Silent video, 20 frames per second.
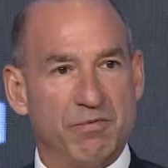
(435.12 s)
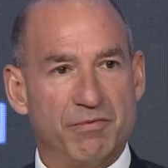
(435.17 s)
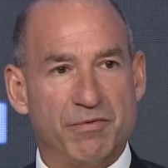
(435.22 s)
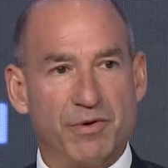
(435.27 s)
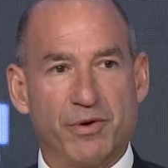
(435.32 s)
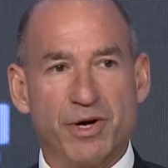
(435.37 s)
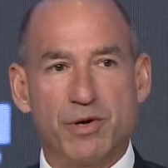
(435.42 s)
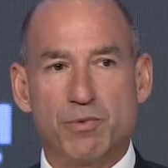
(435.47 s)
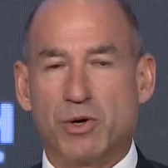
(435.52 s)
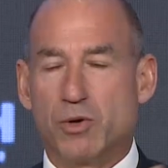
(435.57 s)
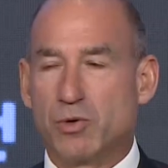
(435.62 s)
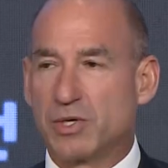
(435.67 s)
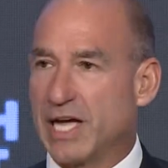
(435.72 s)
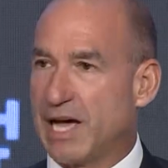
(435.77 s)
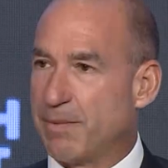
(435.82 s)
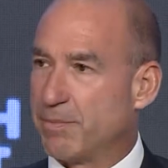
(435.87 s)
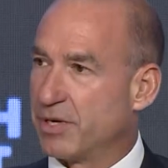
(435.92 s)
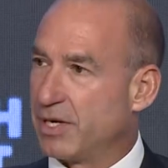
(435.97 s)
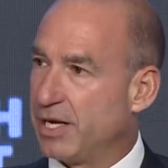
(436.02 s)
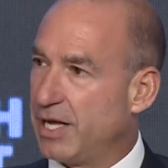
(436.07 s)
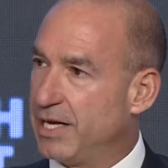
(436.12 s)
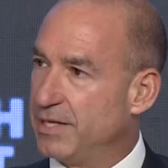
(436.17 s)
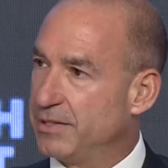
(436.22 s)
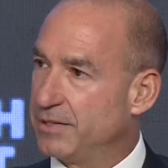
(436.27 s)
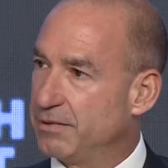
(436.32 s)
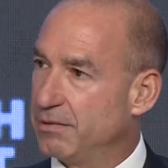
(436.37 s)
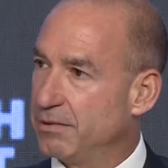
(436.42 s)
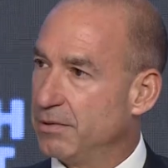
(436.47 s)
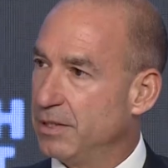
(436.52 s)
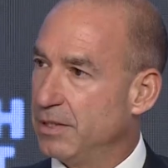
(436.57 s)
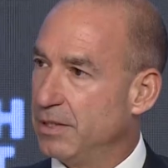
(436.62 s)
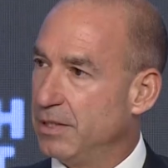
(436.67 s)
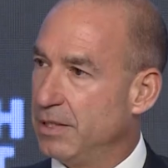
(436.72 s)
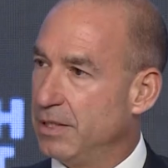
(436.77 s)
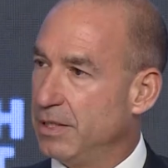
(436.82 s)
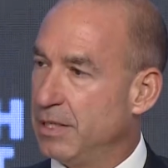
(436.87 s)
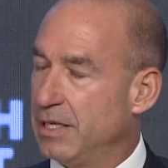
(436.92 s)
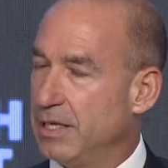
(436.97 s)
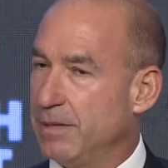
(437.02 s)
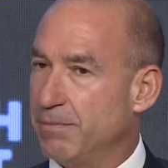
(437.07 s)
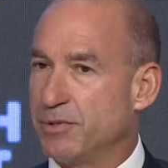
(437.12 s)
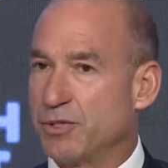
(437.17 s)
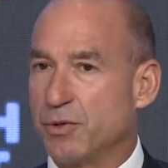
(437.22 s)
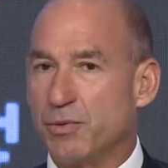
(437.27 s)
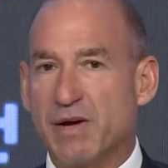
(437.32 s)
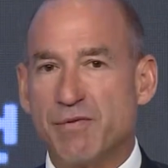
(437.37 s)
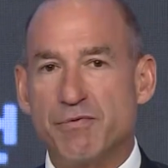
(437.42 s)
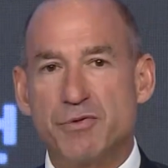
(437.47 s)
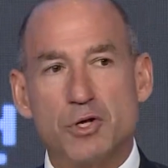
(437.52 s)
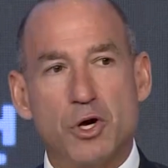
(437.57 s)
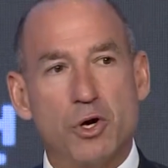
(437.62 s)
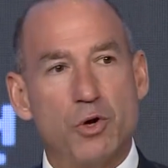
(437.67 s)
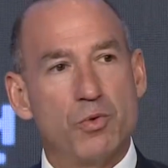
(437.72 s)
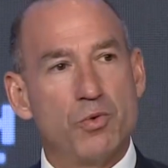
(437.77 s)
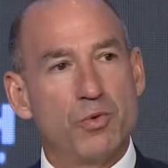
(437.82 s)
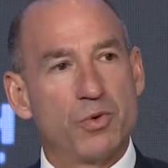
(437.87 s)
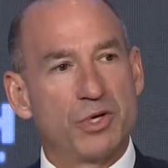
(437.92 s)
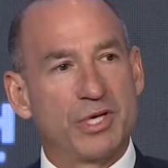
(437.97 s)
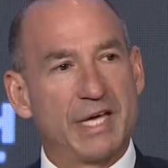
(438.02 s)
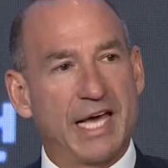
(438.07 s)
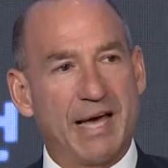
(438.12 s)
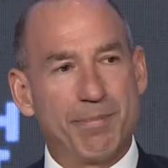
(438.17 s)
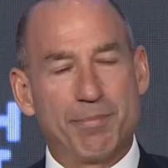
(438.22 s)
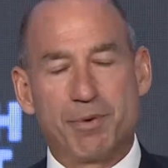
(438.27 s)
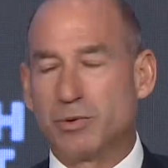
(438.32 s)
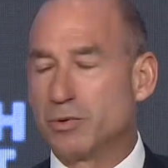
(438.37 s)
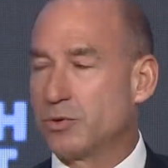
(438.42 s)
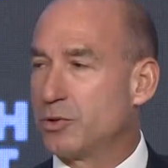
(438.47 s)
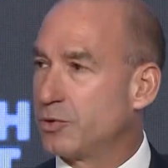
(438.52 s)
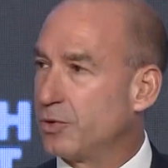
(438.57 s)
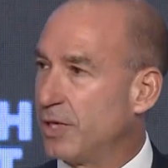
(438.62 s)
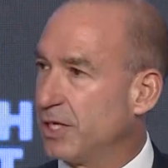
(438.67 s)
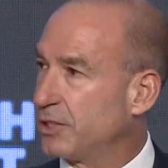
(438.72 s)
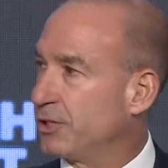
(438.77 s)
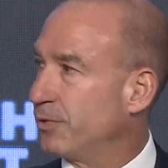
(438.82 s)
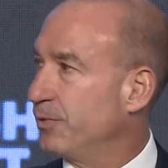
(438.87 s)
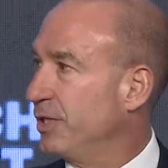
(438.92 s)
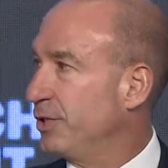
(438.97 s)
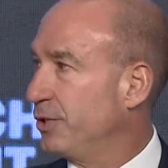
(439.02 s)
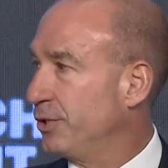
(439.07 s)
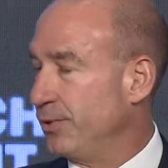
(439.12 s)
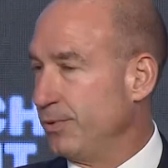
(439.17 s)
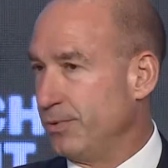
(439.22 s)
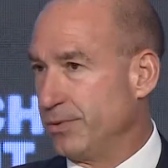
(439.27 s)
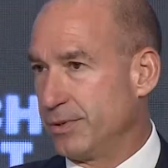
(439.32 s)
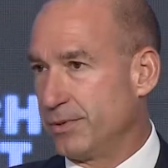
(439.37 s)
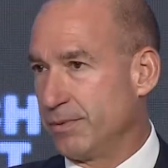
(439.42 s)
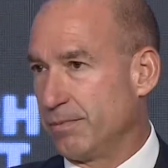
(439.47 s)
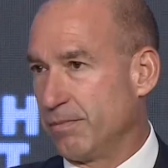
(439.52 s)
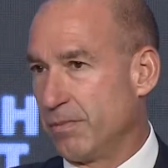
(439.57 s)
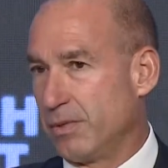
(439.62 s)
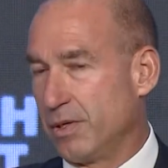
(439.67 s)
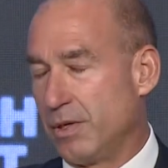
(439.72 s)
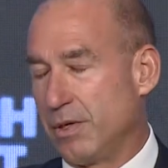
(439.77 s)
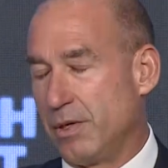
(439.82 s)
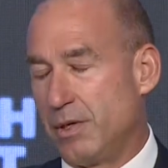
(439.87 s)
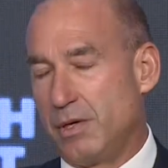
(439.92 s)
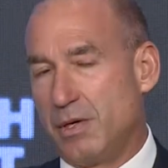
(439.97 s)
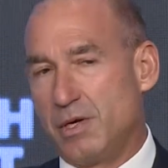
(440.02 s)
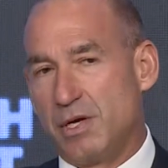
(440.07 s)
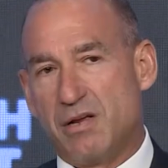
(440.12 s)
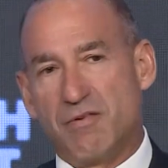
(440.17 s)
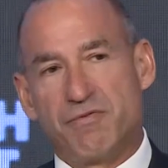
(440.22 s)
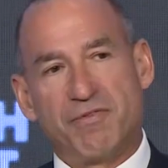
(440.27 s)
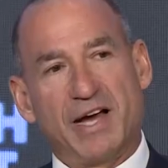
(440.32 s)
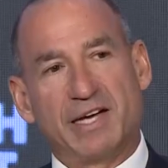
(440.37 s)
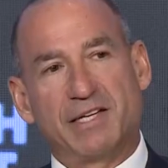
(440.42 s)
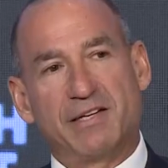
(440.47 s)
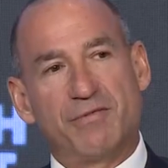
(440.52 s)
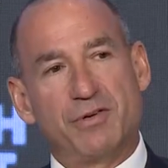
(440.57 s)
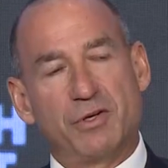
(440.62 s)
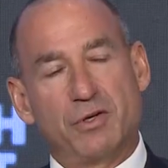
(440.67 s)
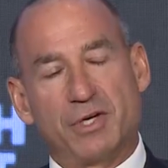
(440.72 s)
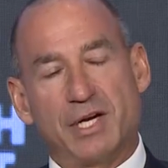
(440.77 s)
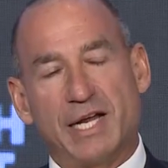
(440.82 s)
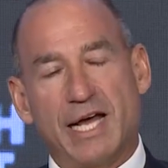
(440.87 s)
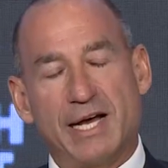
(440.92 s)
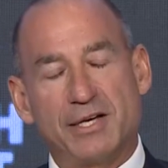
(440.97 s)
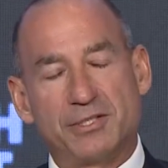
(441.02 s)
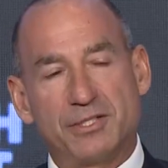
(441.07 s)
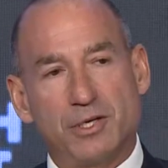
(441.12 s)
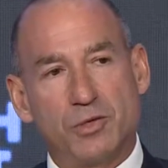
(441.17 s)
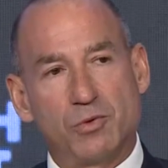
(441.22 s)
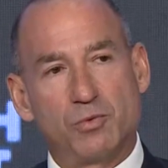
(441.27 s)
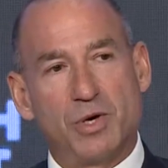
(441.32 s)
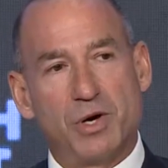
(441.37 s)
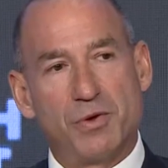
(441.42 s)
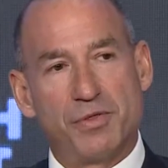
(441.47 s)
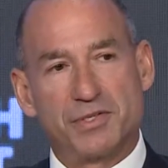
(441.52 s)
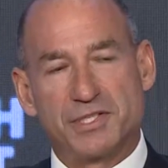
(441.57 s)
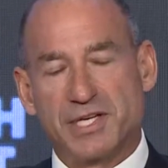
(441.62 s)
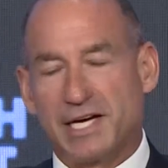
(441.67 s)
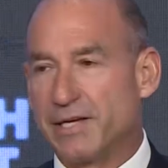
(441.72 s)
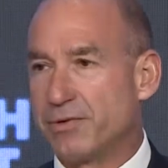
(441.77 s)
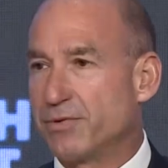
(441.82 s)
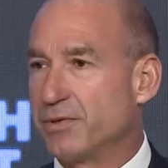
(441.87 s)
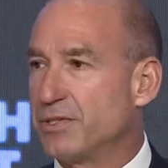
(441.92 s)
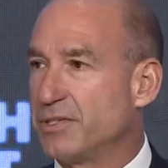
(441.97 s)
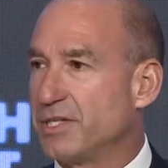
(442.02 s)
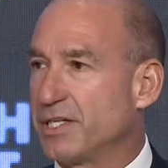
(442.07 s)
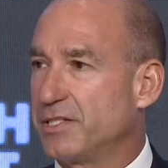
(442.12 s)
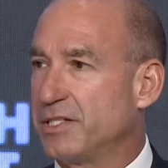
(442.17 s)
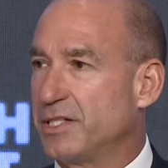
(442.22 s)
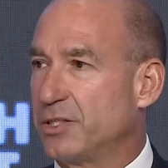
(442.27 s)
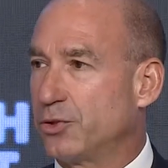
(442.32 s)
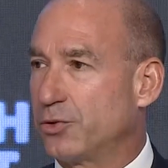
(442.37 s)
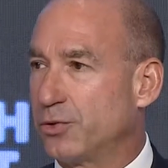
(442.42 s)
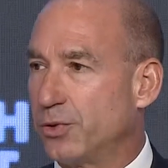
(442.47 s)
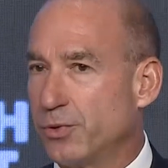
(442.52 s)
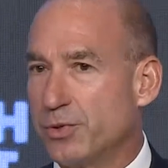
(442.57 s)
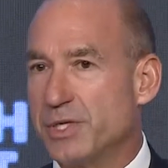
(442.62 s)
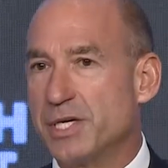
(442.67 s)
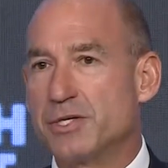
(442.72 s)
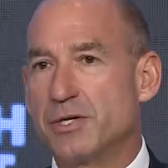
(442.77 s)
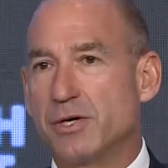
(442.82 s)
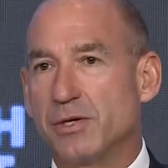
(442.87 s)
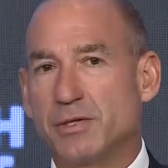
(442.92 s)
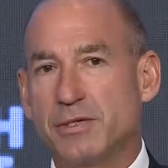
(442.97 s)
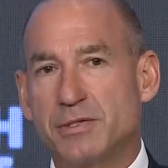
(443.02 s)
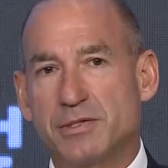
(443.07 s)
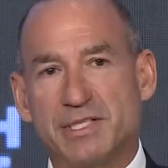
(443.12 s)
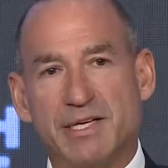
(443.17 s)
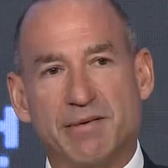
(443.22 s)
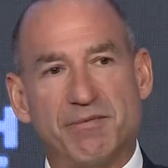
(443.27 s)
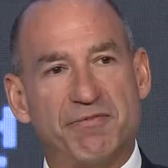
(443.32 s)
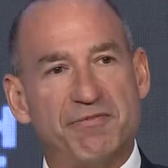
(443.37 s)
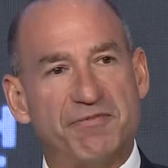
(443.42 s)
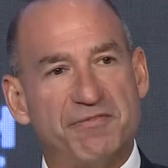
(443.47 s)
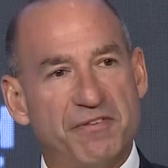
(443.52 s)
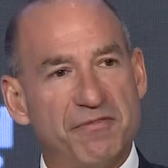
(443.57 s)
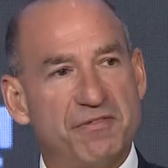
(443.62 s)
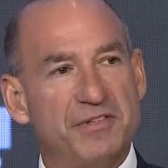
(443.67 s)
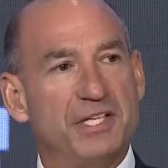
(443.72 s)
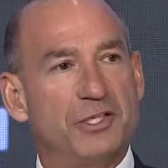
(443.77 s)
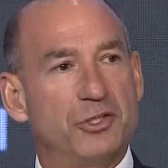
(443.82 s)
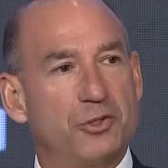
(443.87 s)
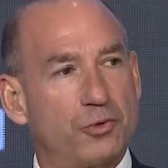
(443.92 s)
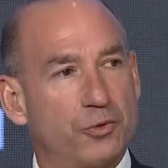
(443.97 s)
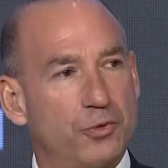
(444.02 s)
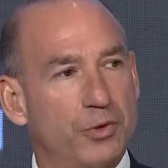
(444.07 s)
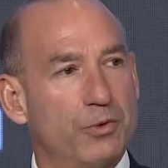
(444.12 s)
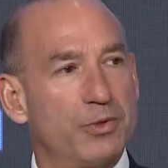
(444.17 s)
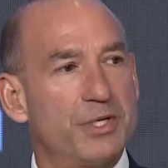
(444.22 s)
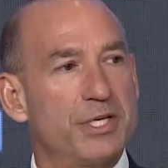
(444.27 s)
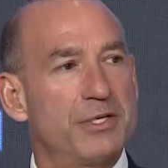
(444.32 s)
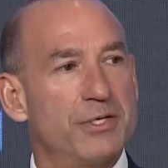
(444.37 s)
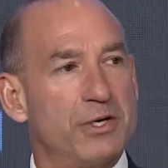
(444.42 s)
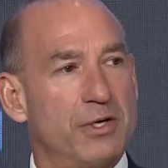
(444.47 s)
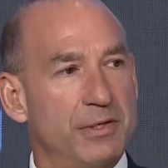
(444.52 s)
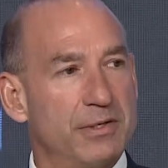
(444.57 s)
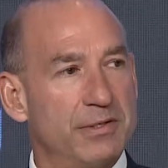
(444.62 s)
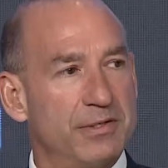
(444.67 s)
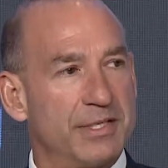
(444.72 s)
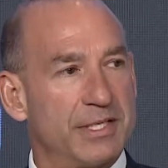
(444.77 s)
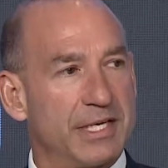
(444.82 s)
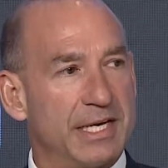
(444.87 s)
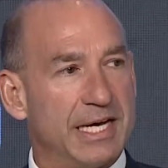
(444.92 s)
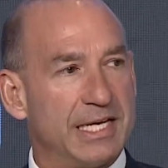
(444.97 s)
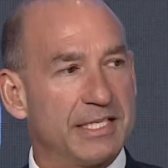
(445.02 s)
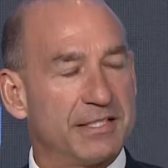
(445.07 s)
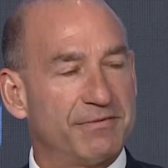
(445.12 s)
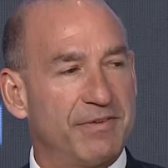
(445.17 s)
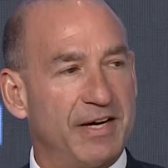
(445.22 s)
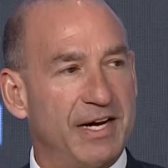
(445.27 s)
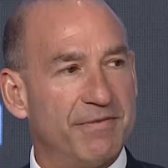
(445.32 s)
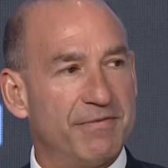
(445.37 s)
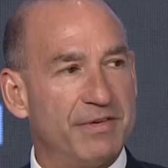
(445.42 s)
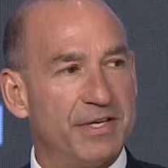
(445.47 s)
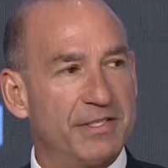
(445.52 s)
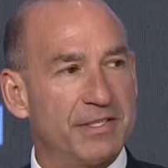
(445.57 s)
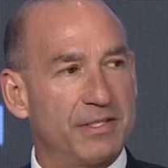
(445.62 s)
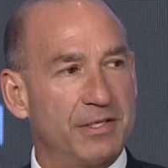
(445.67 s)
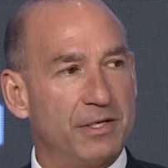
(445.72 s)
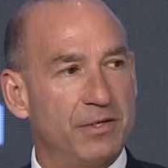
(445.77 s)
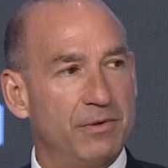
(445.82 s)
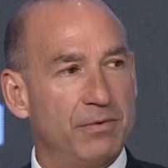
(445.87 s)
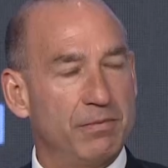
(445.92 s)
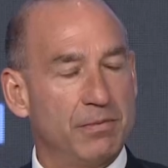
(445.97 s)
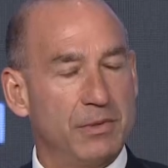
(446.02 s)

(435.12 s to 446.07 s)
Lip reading: Very well capitalized. So we have no capital structure issues. In fact, if you look at household wealth, it's $160 trillion. It's up $50 trillion in the last 5 years alone.